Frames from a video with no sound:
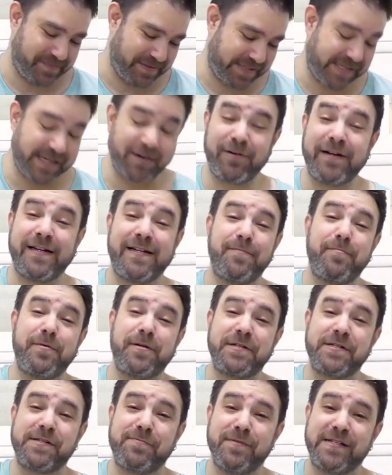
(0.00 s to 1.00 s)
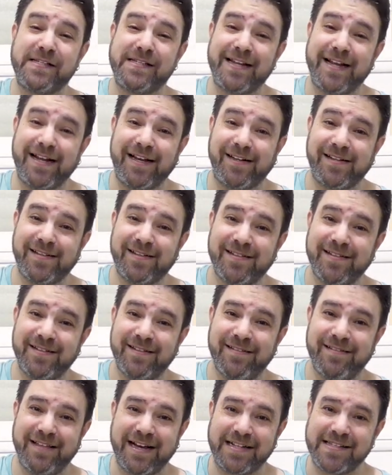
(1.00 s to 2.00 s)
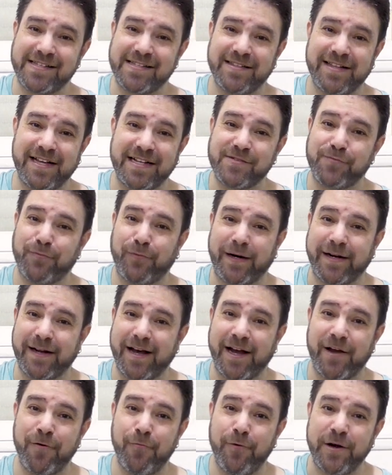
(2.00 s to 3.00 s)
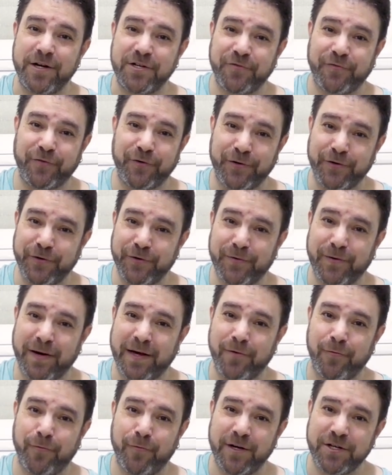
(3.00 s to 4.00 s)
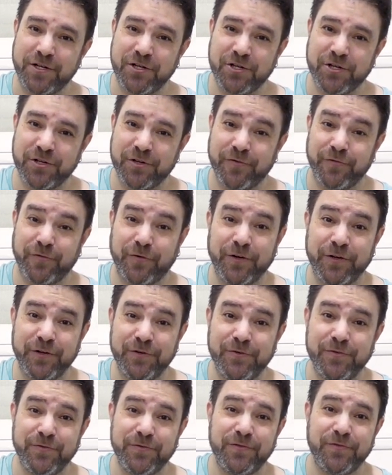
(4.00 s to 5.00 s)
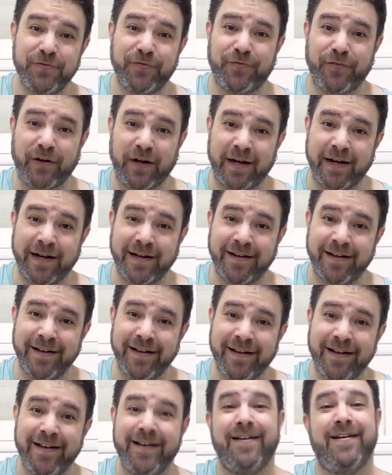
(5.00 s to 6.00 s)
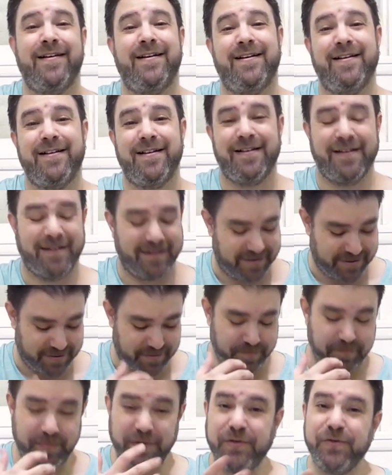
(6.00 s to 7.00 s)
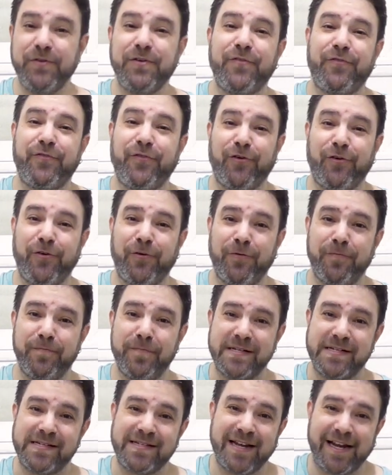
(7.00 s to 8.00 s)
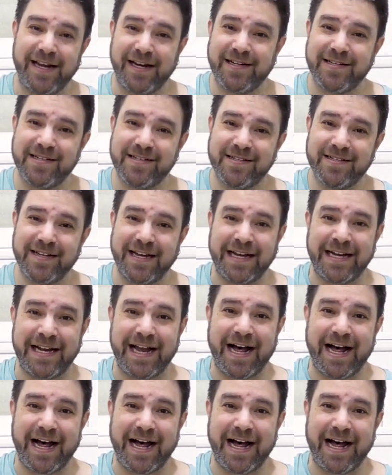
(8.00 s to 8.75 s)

serendipitous mistakes. That's what I wish for you. I wish for you to find beautiful mistakes